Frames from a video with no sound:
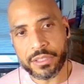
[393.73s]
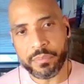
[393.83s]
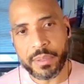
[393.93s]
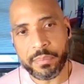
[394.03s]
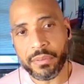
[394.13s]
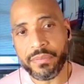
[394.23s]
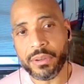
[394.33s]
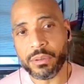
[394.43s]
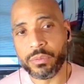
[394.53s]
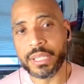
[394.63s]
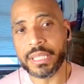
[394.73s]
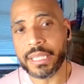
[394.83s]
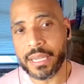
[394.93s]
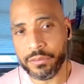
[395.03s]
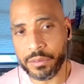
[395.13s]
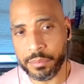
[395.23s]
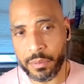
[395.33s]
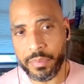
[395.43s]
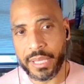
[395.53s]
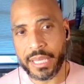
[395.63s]
people feel really comfortable
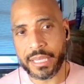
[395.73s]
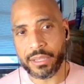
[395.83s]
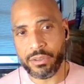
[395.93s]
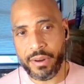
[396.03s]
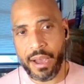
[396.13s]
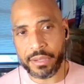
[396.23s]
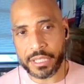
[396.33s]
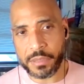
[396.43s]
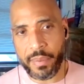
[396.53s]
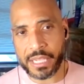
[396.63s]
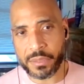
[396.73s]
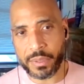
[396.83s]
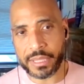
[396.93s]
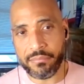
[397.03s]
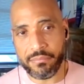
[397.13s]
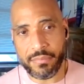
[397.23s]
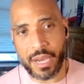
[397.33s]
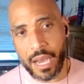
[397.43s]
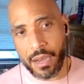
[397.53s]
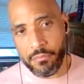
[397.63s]
being in a crowded space, but
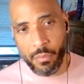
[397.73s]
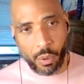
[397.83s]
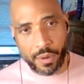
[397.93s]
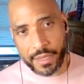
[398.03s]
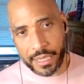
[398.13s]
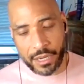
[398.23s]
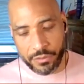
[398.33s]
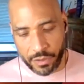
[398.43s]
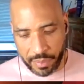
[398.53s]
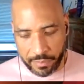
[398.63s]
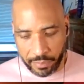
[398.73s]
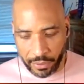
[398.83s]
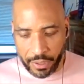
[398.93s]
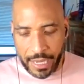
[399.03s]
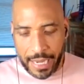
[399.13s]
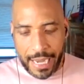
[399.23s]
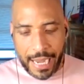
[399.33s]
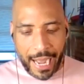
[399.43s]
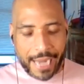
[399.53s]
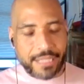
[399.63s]
more than 100 people,
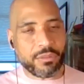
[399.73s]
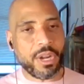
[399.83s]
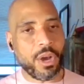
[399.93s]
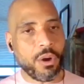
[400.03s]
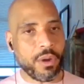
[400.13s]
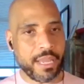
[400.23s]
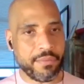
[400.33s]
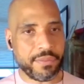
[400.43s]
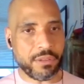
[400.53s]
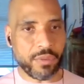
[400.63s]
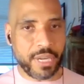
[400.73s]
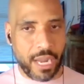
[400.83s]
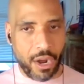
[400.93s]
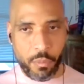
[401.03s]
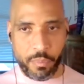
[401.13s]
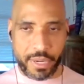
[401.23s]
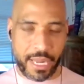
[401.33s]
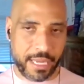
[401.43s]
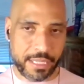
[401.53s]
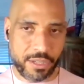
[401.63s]
I don't know if the
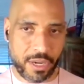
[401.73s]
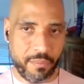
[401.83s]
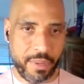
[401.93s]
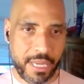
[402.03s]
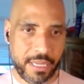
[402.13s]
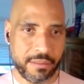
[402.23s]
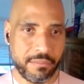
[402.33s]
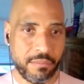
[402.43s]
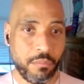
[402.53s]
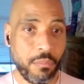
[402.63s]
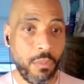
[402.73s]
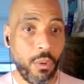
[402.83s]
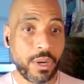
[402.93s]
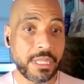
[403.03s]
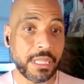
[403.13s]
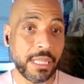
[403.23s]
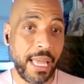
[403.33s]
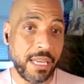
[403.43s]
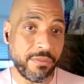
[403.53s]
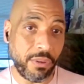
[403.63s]
reopening is going to be more
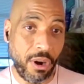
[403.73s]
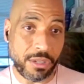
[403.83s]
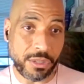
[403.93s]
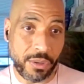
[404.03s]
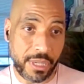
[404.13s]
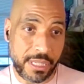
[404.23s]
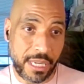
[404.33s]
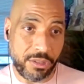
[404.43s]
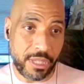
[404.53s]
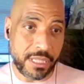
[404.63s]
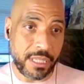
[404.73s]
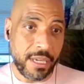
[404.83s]
delayed for arts organizations.